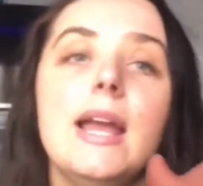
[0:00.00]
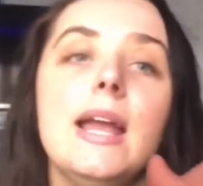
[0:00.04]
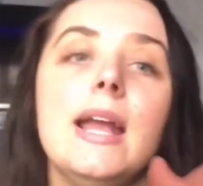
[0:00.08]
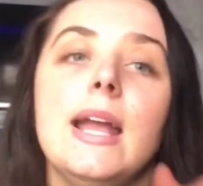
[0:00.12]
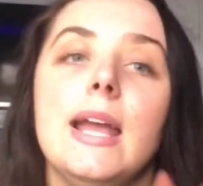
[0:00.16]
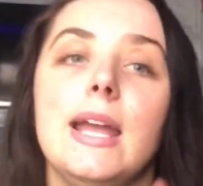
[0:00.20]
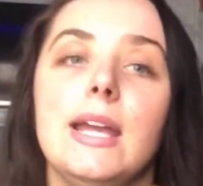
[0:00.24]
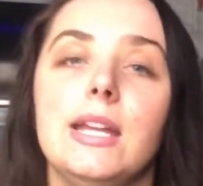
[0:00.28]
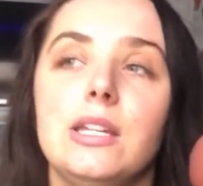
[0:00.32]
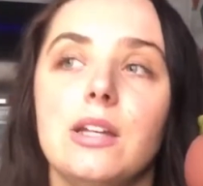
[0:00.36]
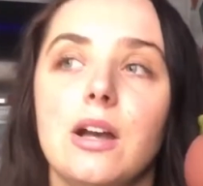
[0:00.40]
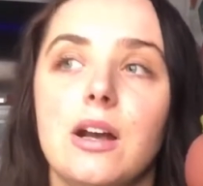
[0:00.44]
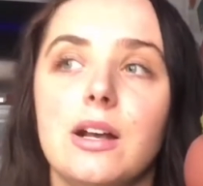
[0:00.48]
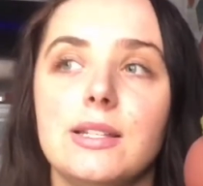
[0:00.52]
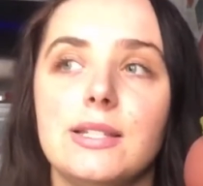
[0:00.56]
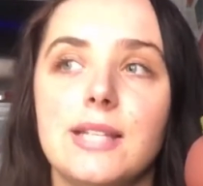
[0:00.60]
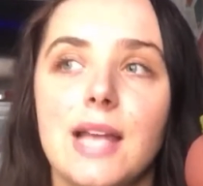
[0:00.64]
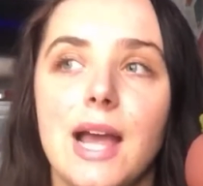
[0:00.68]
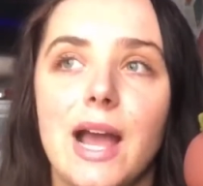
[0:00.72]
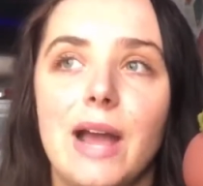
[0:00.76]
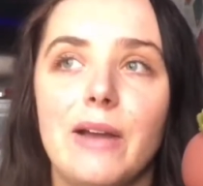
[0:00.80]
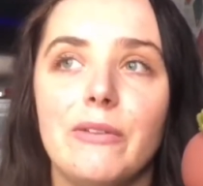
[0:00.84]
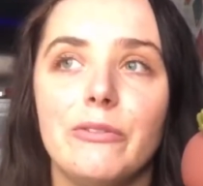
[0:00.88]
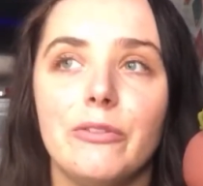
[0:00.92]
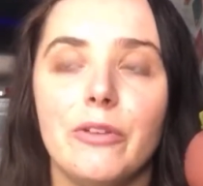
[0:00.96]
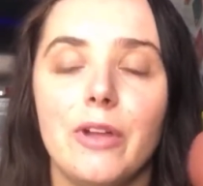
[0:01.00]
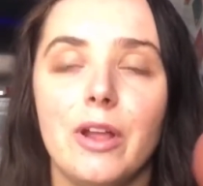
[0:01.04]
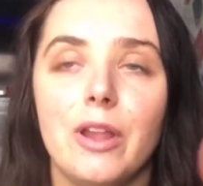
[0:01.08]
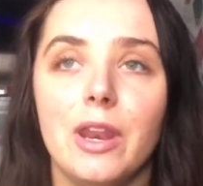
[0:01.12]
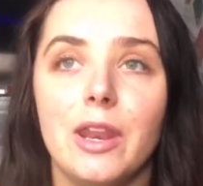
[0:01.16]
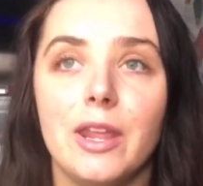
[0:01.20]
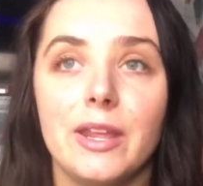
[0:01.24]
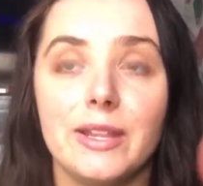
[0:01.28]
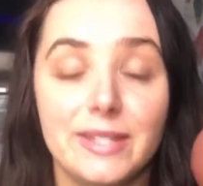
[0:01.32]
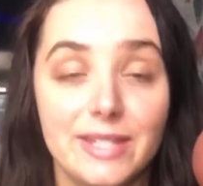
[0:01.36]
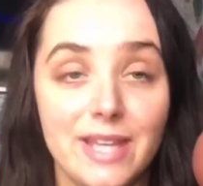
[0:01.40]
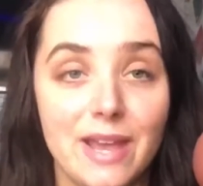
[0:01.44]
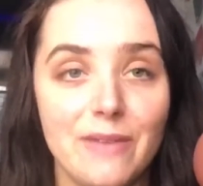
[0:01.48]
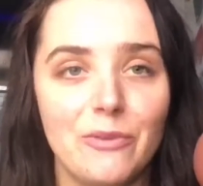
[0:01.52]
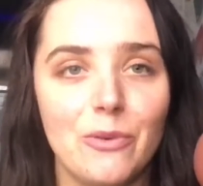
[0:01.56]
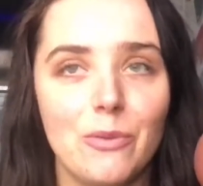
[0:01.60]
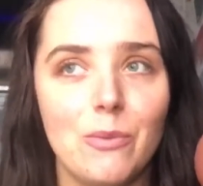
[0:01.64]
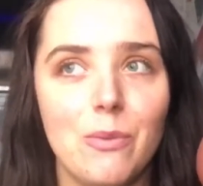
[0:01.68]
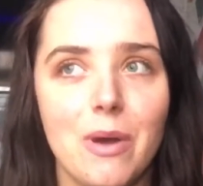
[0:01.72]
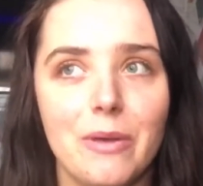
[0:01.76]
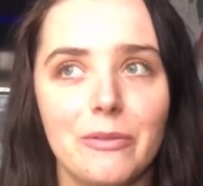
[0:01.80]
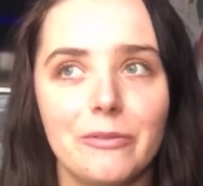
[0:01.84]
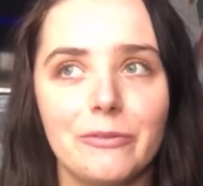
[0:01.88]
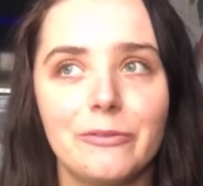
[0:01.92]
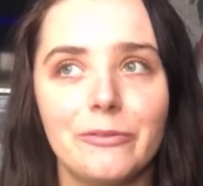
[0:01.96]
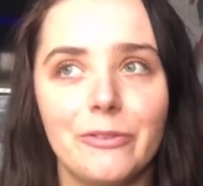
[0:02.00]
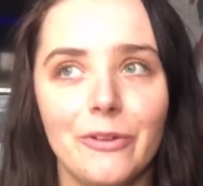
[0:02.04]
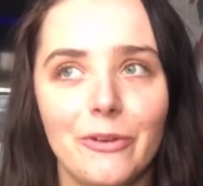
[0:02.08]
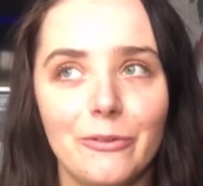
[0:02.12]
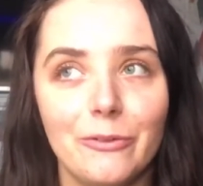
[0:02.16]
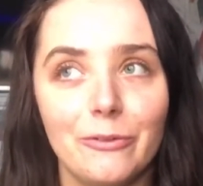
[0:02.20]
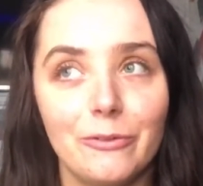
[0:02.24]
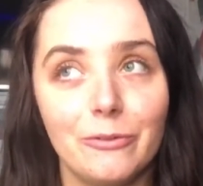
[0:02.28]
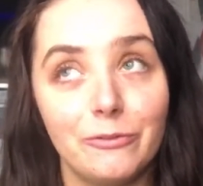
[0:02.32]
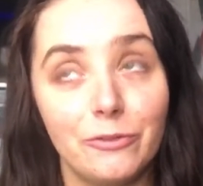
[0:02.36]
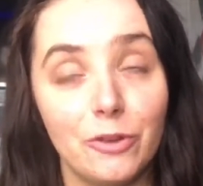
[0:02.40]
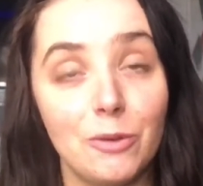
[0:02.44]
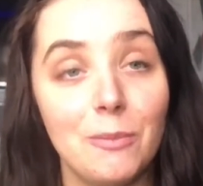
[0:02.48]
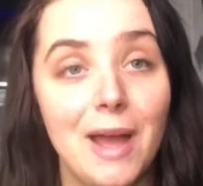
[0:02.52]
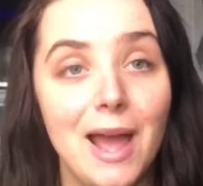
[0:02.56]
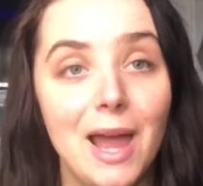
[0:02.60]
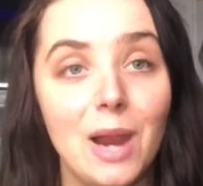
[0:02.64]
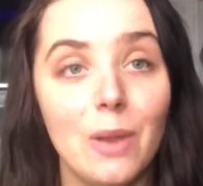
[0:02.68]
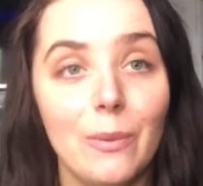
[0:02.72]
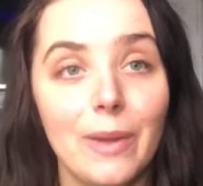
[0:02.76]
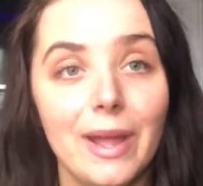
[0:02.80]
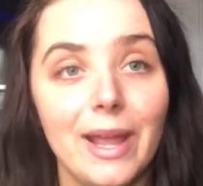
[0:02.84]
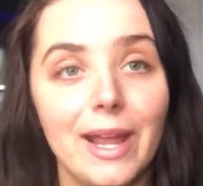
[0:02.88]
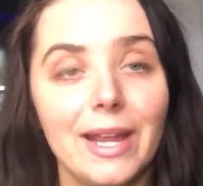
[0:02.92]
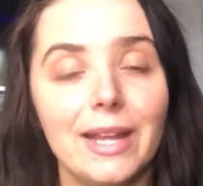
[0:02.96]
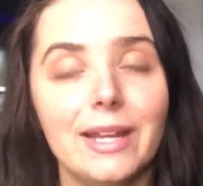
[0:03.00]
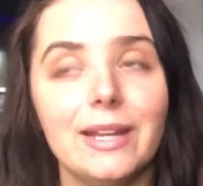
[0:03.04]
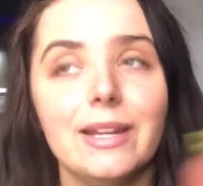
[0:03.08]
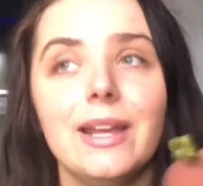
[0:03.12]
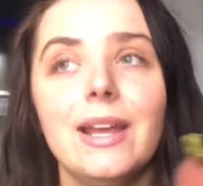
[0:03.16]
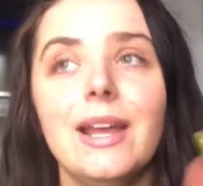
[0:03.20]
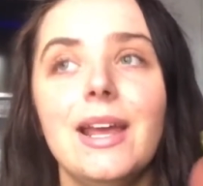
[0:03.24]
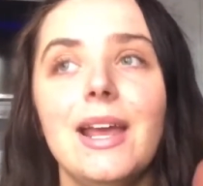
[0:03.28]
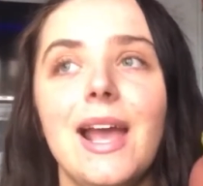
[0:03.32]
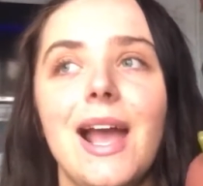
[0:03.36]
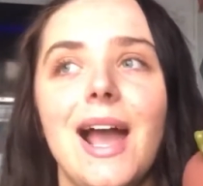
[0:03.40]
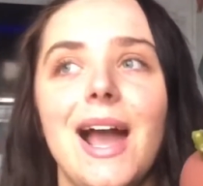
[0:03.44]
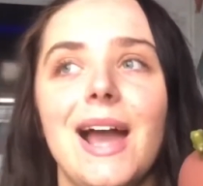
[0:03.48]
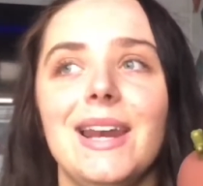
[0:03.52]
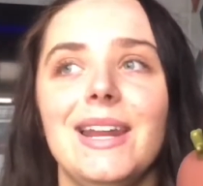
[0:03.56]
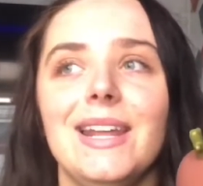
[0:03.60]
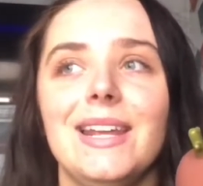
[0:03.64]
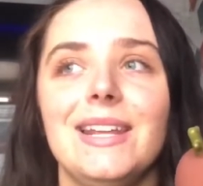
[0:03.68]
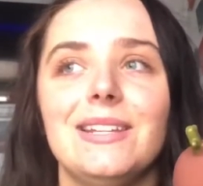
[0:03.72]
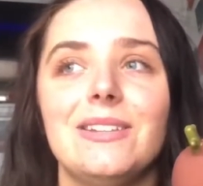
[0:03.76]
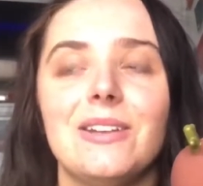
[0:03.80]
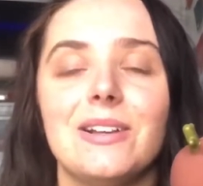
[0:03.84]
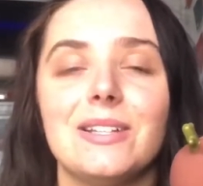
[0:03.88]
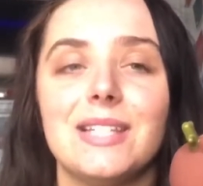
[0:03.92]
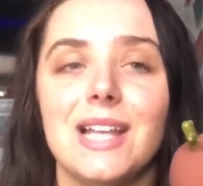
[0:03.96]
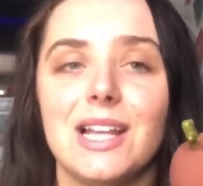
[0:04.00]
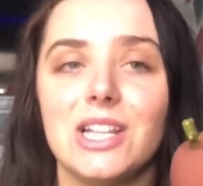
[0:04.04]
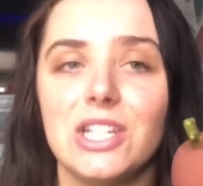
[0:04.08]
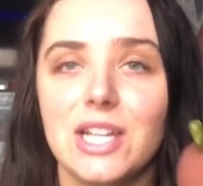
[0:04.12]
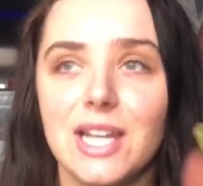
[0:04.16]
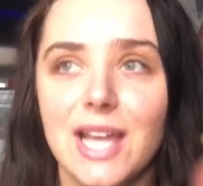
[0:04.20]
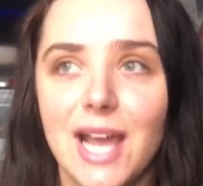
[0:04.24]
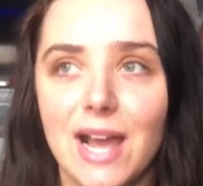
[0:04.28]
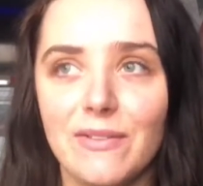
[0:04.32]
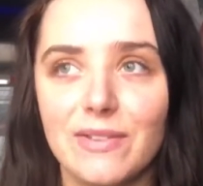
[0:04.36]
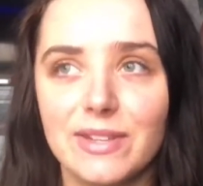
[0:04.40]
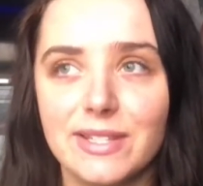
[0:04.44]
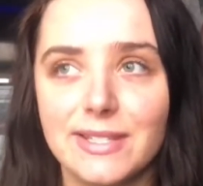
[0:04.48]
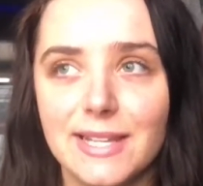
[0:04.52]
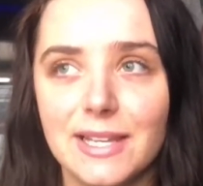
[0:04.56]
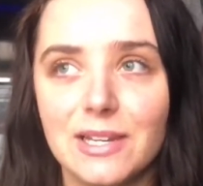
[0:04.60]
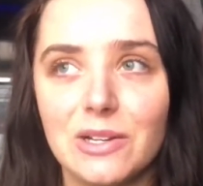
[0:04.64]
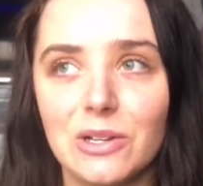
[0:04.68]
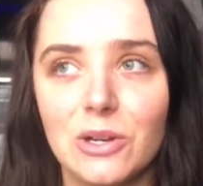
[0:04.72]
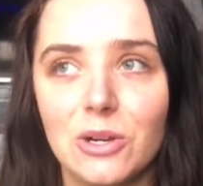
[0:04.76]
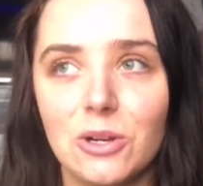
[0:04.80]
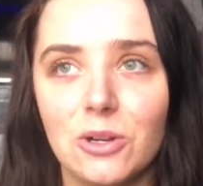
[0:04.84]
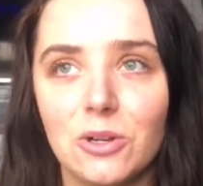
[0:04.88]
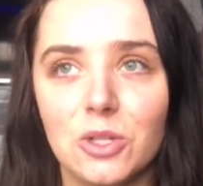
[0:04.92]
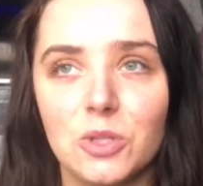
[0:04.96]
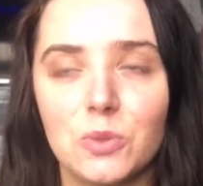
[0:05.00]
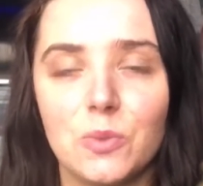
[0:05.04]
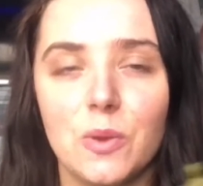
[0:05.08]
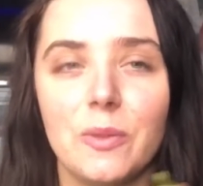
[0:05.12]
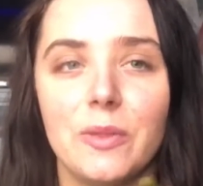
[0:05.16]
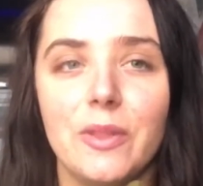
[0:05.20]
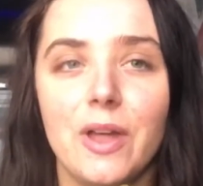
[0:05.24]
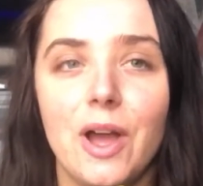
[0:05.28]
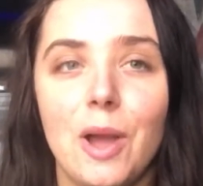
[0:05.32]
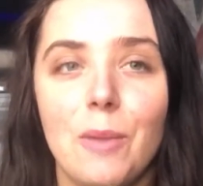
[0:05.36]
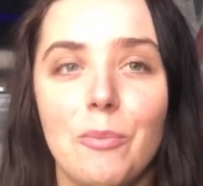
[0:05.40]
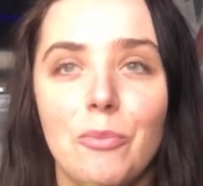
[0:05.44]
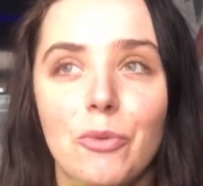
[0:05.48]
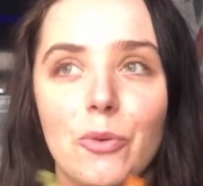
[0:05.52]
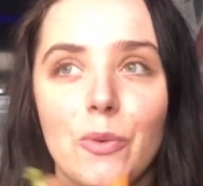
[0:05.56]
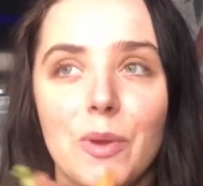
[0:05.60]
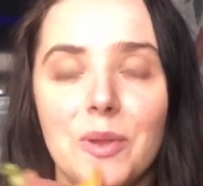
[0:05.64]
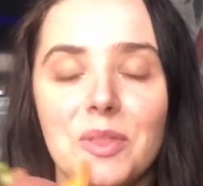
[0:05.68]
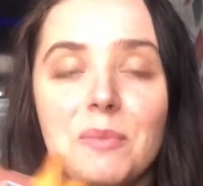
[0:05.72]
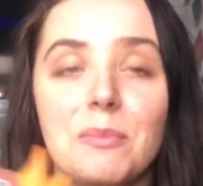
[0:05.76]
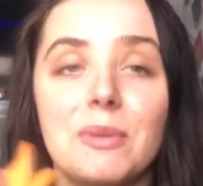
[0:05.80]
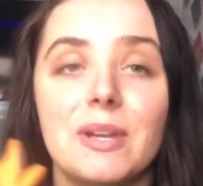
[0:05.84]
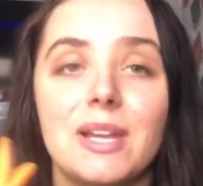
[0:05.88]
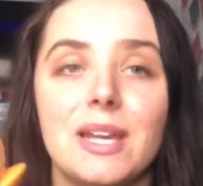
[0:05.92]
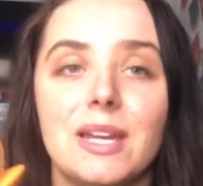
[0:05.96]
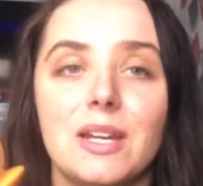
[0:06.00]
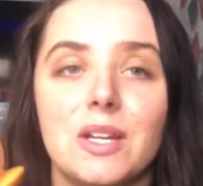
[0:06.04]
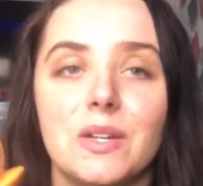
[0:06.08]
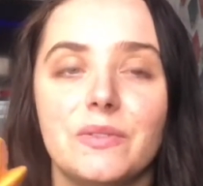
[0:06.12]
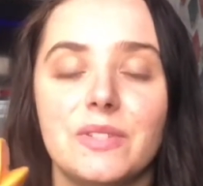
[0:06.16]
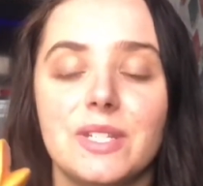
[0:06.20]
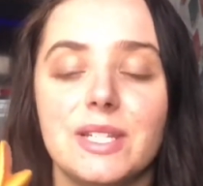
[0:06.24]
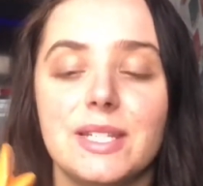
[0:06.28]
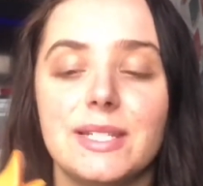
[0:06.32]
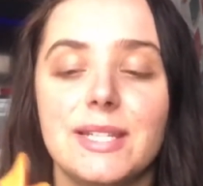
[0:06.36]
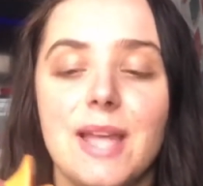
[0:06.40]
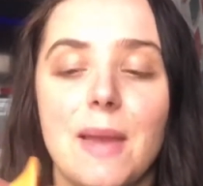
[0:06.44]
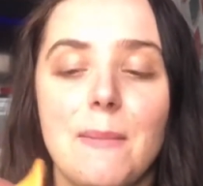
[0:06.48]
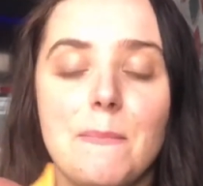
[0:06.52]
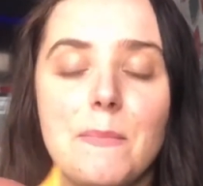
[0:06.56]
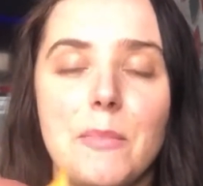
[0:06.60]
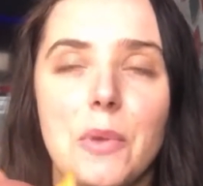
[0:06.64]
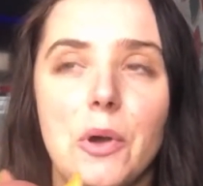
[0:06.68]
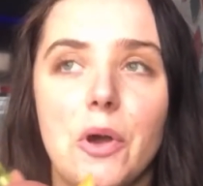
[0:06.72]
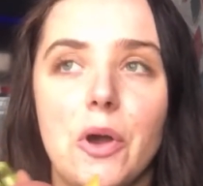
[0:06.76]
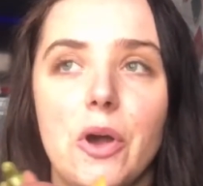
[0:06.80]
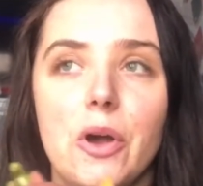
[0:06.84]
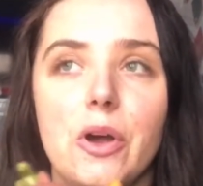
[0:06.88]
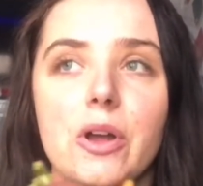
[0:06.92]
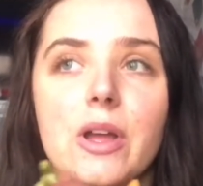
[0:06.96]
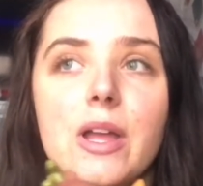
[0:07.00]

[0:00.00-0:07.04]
He does have the devil one from Halloween, and he does actually have a Santa Claus one that I brought at the beginning of December.